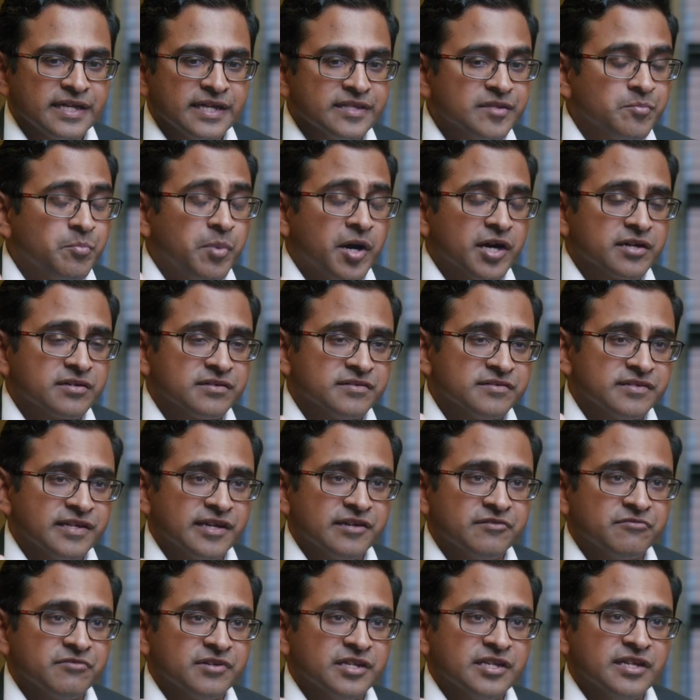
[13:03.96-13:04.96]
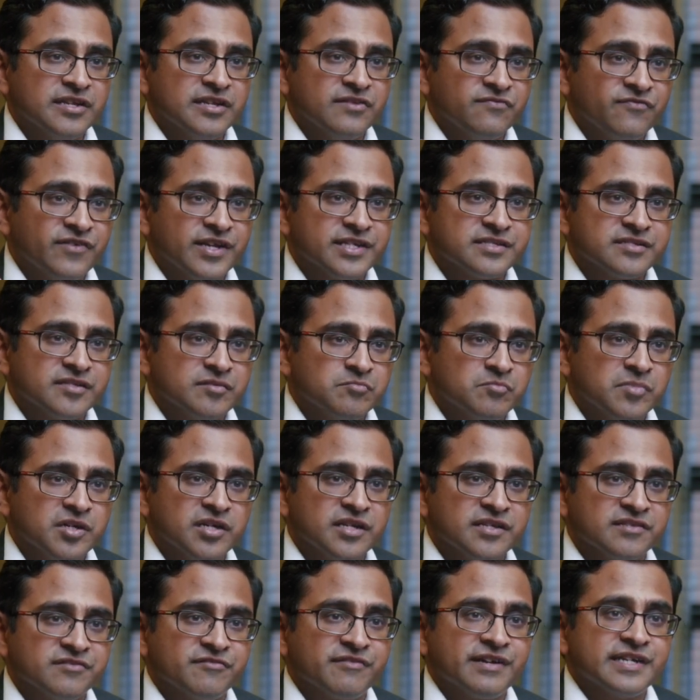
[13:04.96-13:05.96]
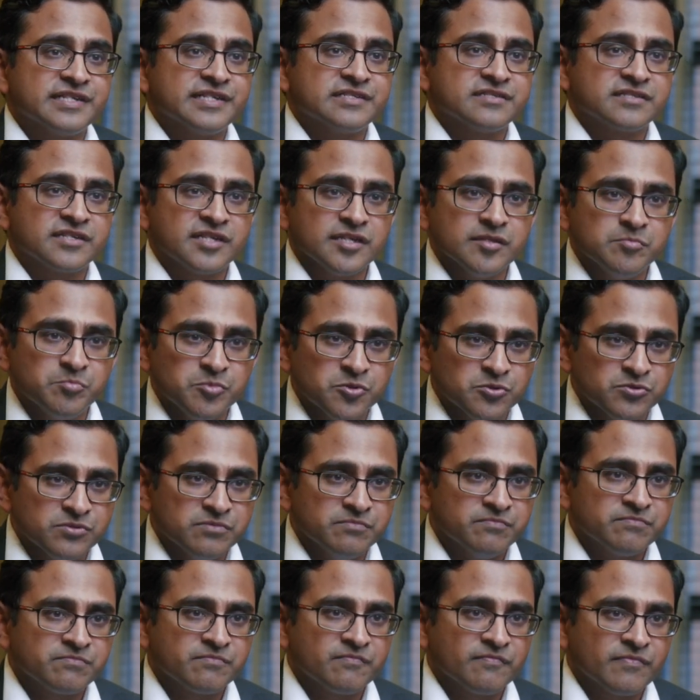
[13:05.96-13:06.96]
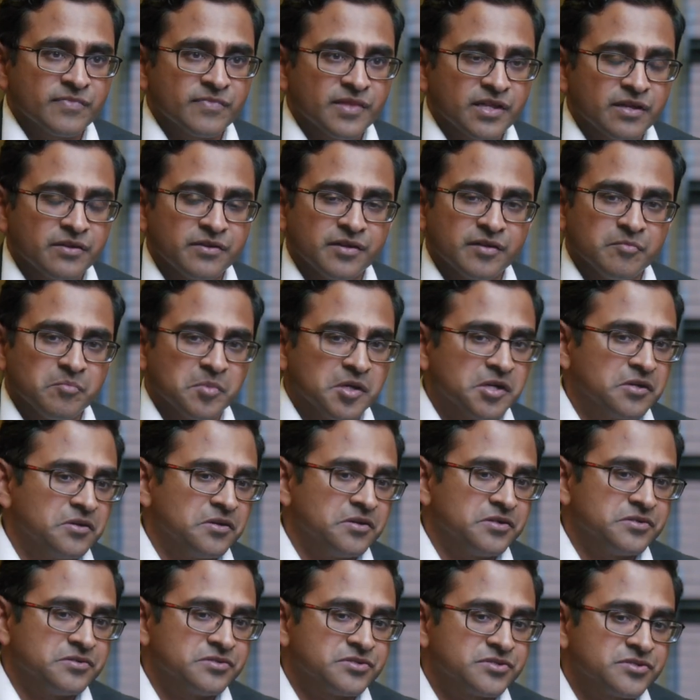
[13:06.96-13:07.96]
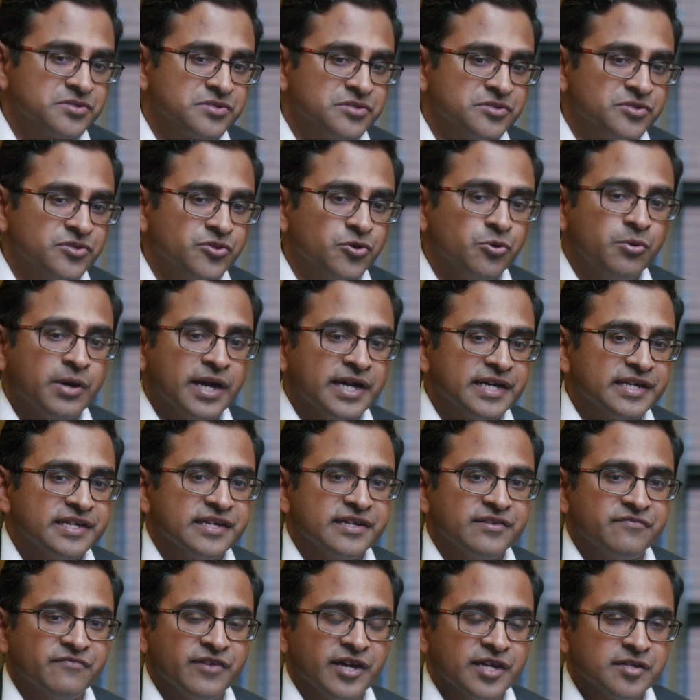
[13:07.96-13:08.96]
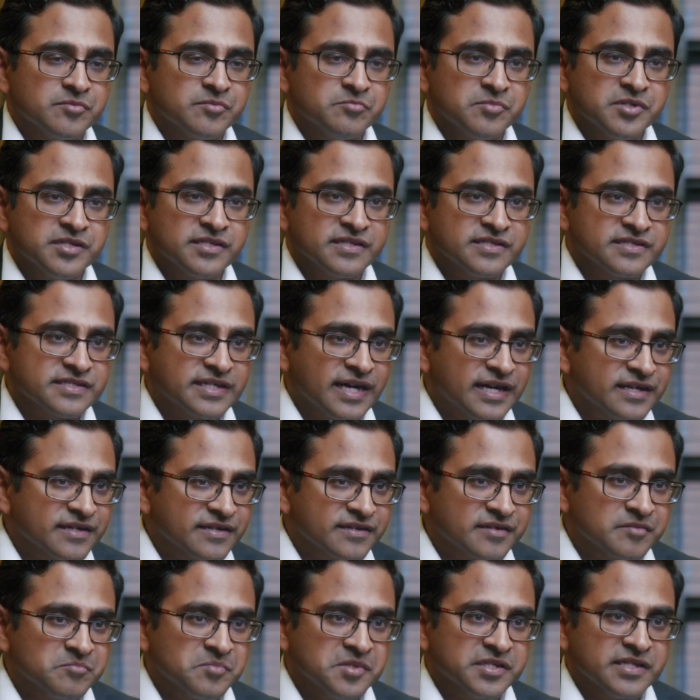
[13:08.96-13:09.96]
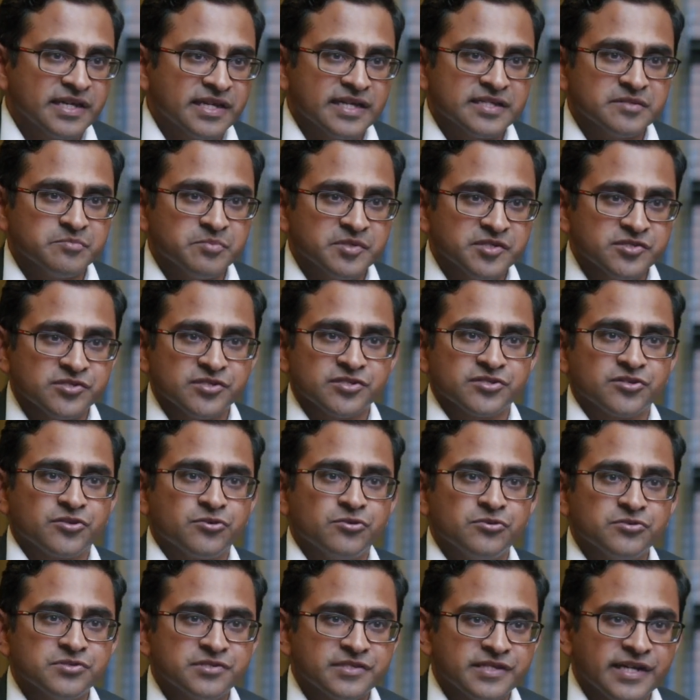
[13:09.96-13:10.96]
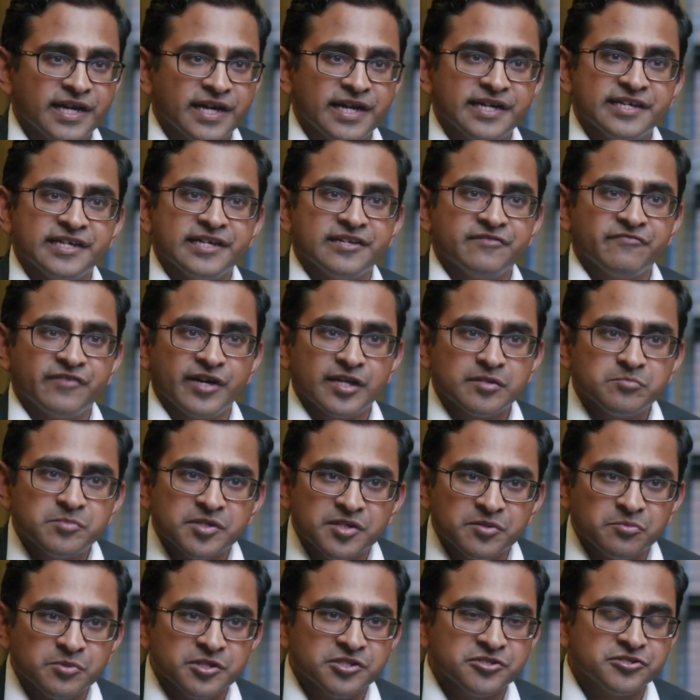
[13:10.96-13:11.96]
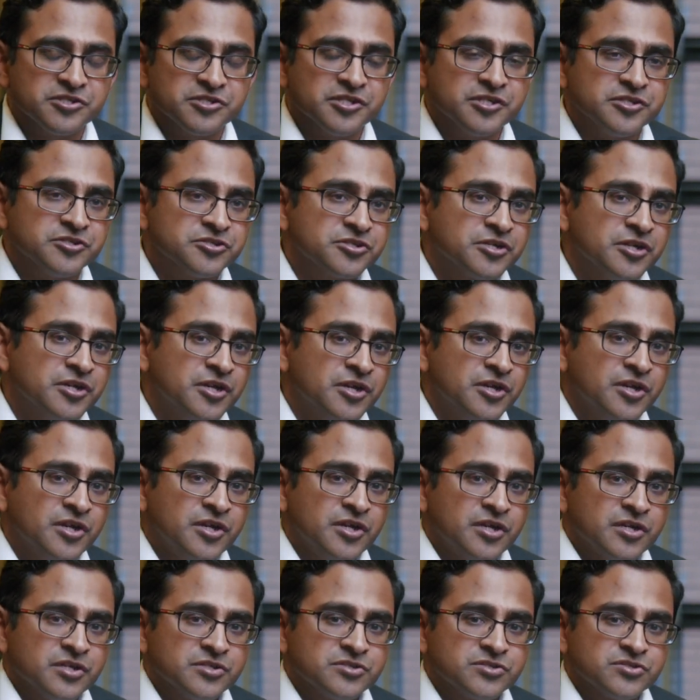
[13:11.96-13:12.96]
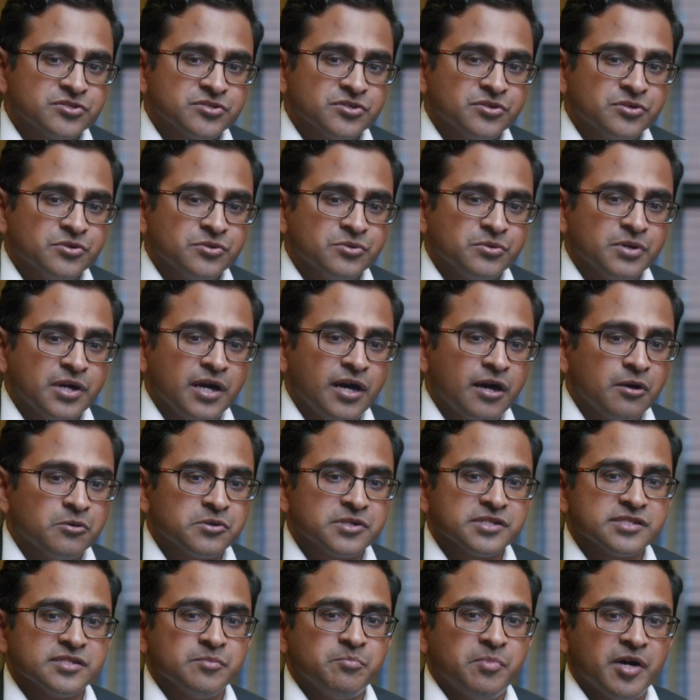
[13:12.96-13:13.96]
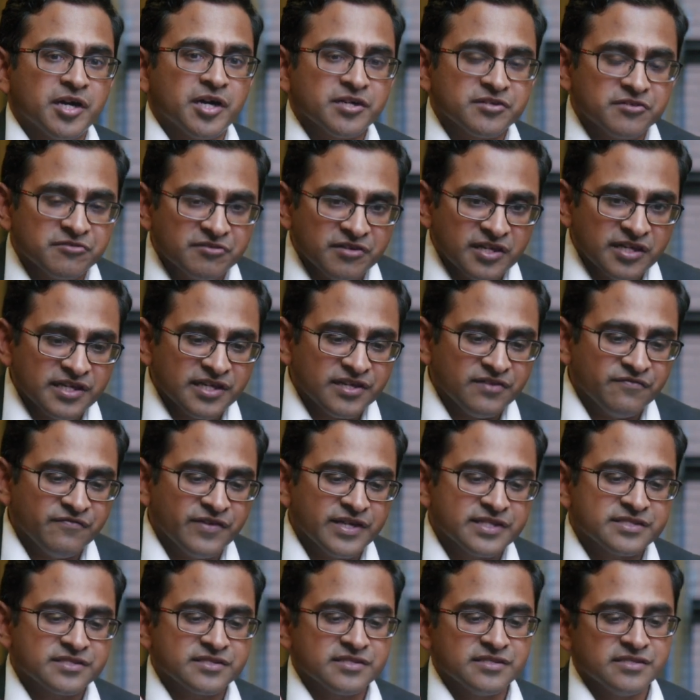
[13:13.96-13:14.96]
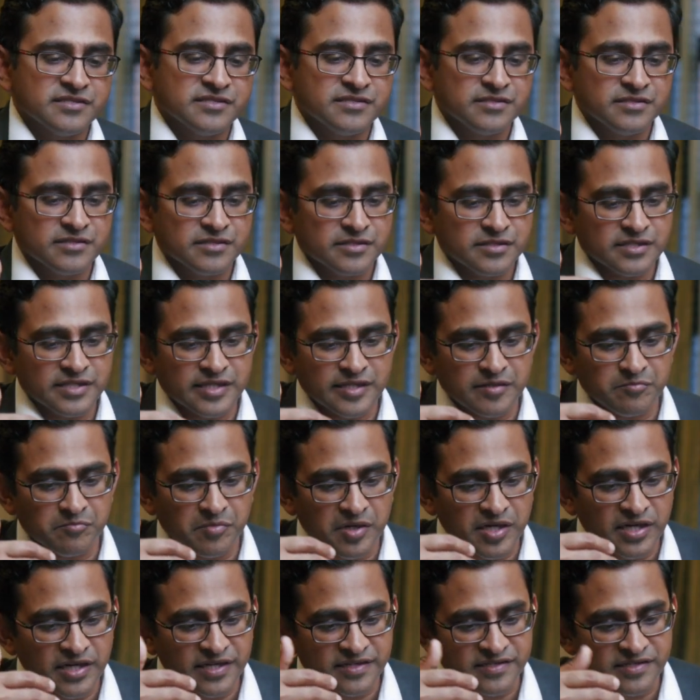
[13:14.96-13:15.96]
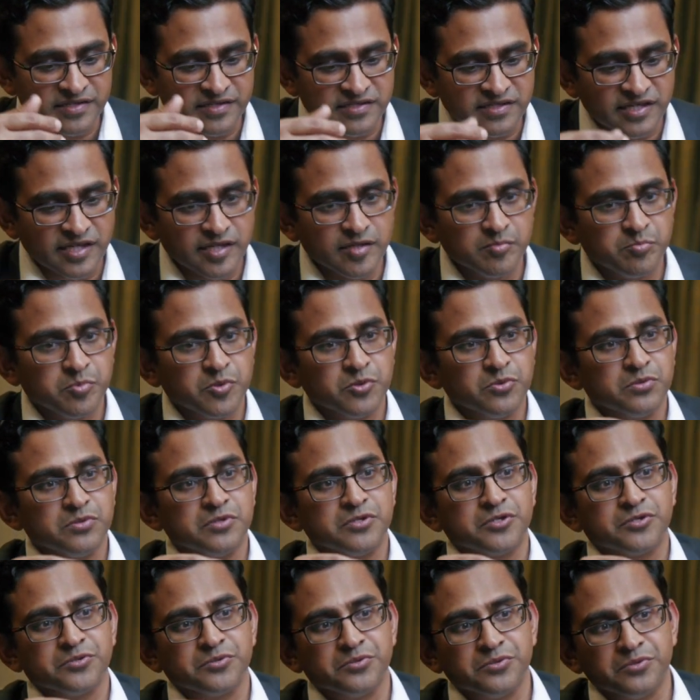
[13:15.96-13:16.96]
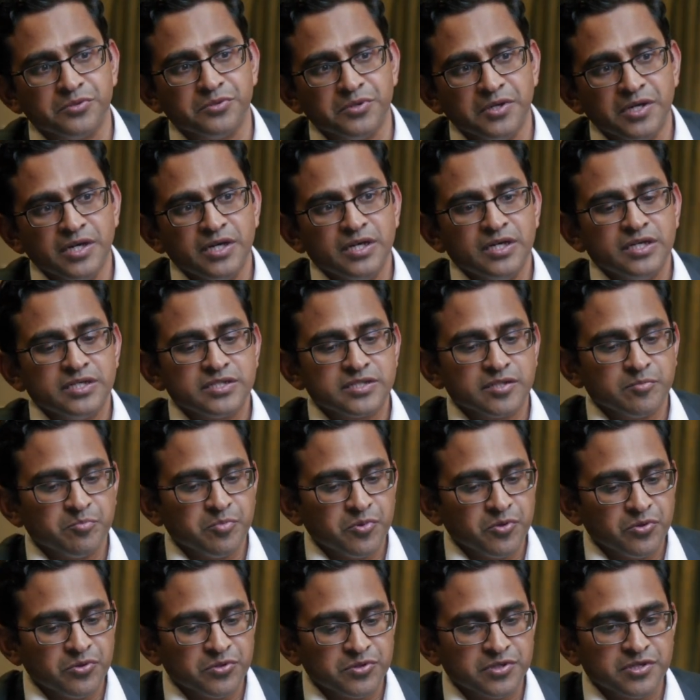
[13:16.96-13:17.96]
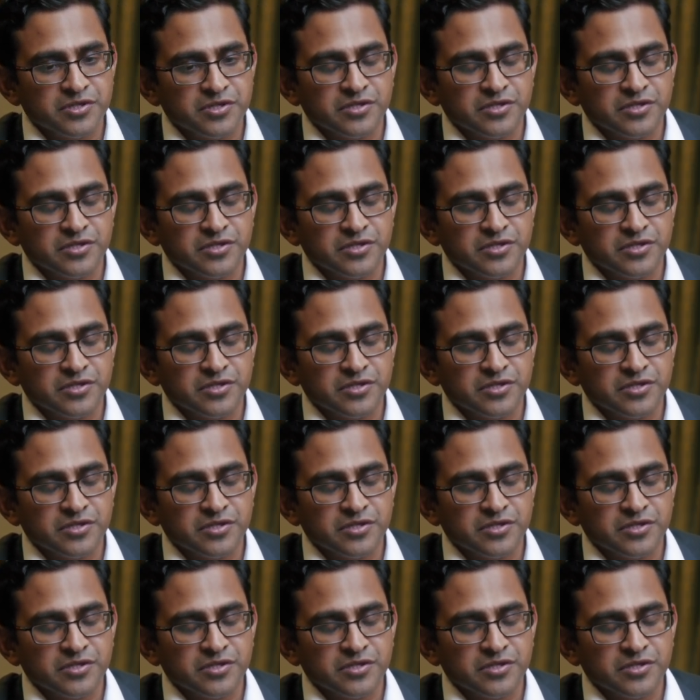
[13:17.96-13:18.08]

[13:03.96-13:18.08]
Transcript: the partner then really invest in building the right skill pool? Okay, because no IT environment is static. I mean, as business grows, the IT environment will change. So how does the partner really invest in building the skill pool to support